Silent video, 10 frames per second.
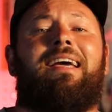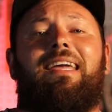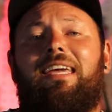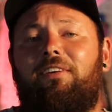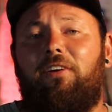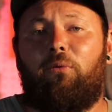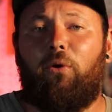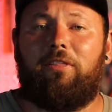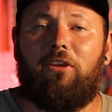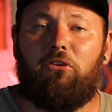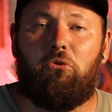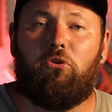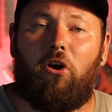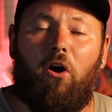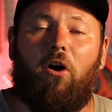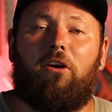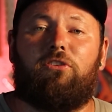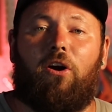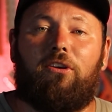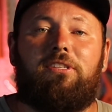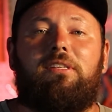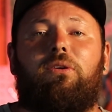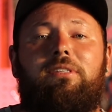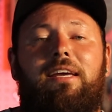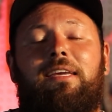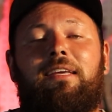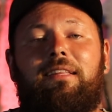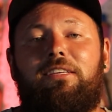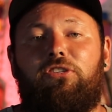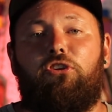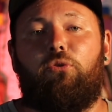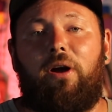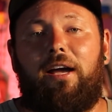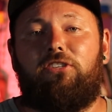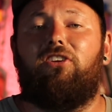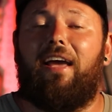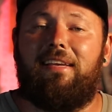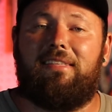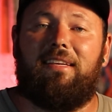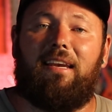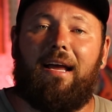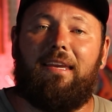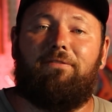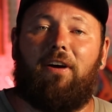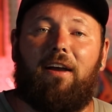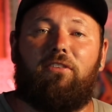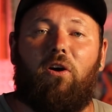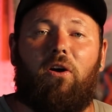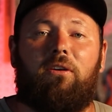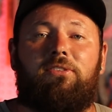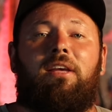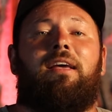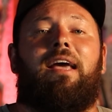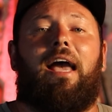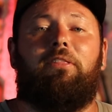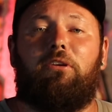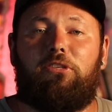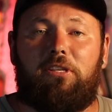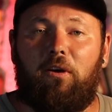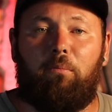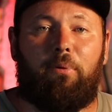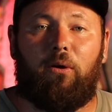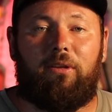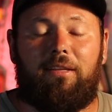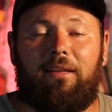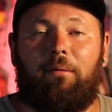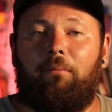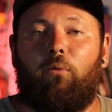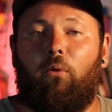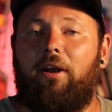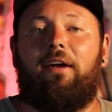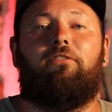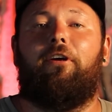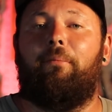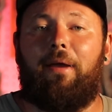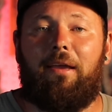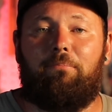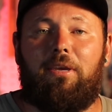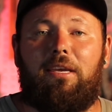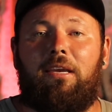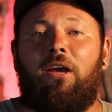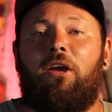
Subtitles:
even with the new cars, are still taking these new Edge and SN95 cars and they're still building them. Whatever it may be,